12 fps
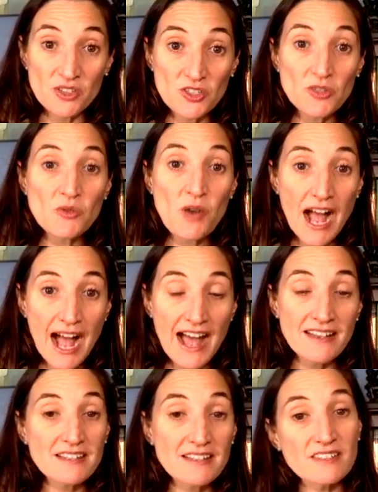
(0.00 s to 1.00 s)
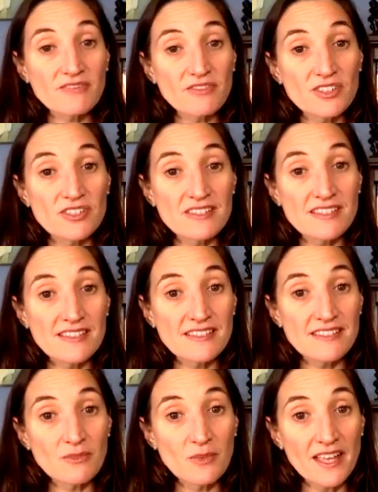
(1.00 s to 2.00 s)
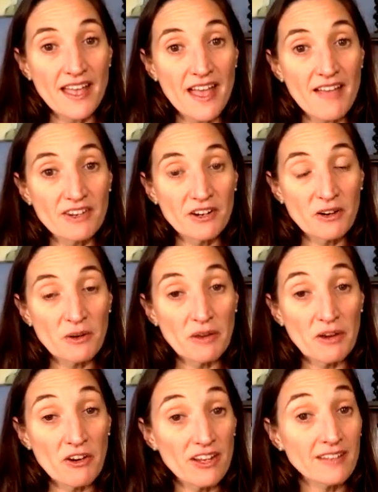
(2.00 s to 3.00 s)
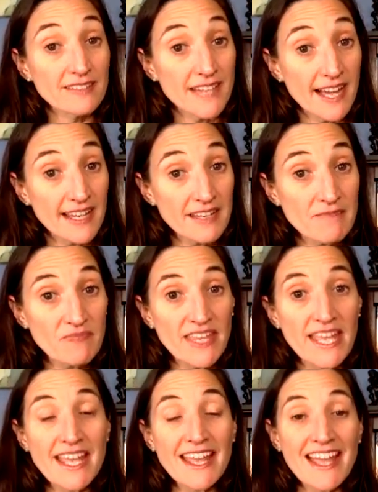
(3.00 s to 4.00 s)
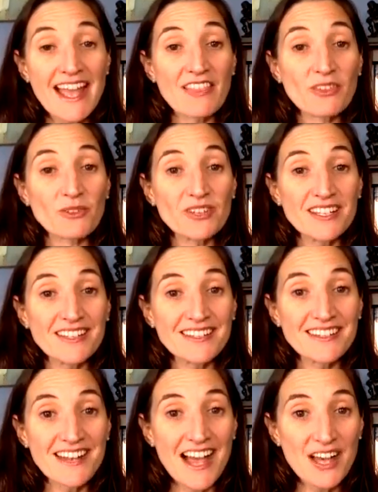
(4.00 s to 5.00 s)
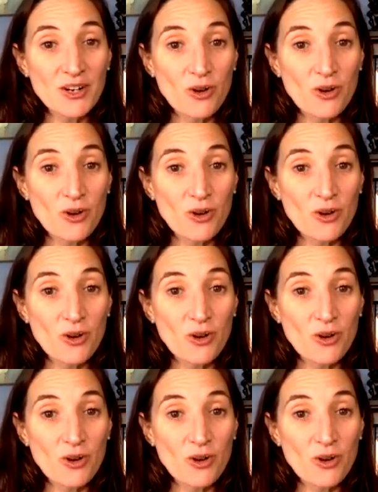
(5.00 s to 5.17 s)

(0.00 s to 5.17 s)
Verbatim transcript: two highest deficiencies that we have in our American diet, and they're needed not